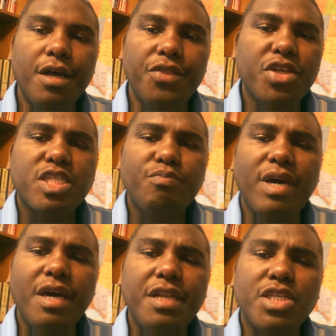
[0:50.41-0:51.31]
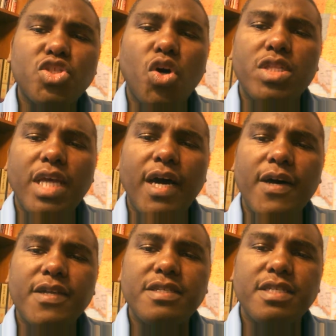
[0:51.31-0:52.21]
This man, he taught
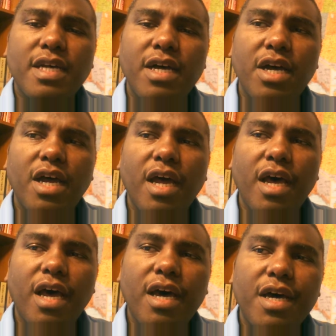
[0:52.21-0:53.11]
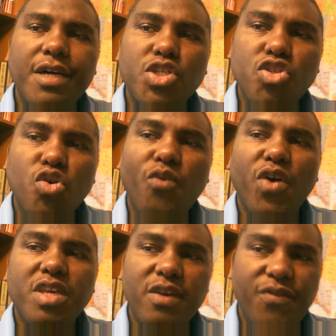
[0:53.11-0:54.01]
us true
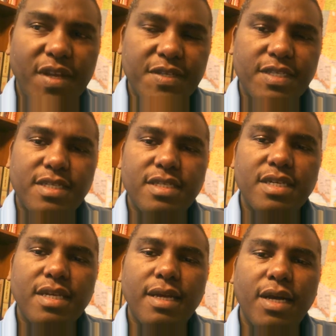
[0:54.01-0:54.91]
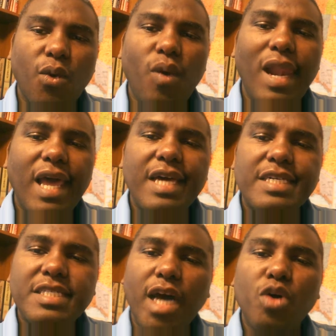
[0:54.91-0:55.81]
forgiveness. We
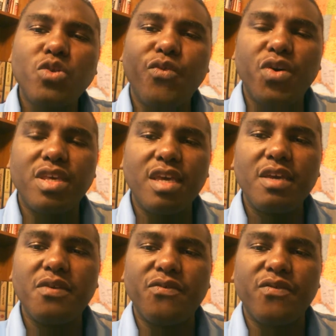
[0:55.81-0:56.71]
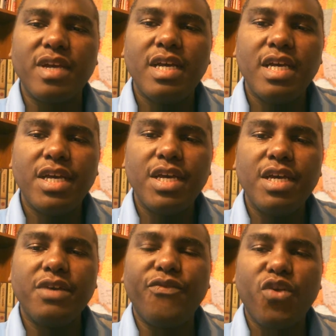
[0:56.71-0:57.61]
learned how to forgive
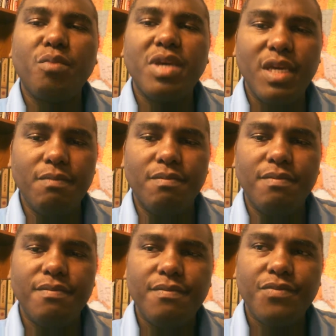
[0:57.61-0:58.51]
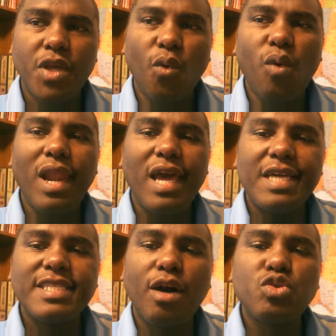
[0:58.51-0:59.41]
from him. We
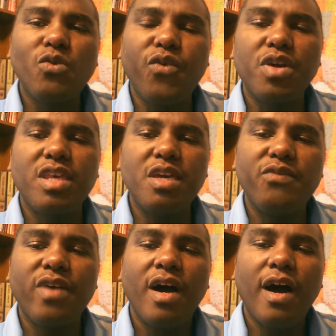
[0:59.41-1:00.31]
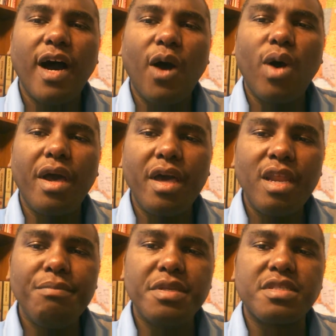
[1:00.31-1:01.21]
learned how to forgive our
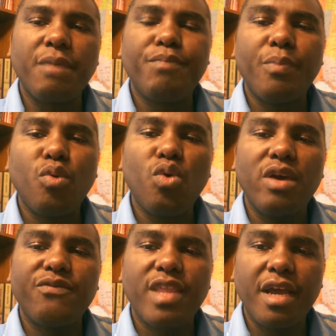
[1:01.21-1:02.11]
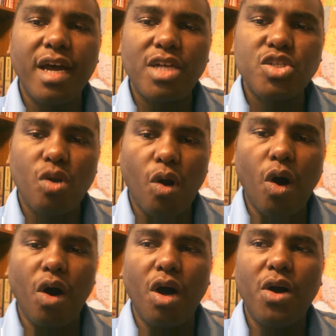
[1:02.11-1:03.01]
enemies, the people who have done us
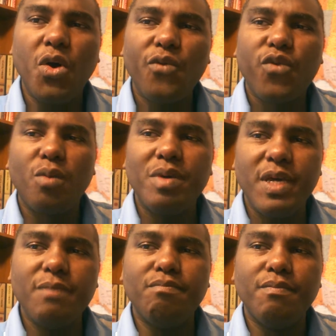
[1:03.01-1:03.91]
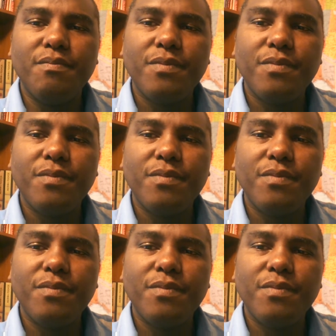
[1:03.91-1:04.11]
wrong, from him.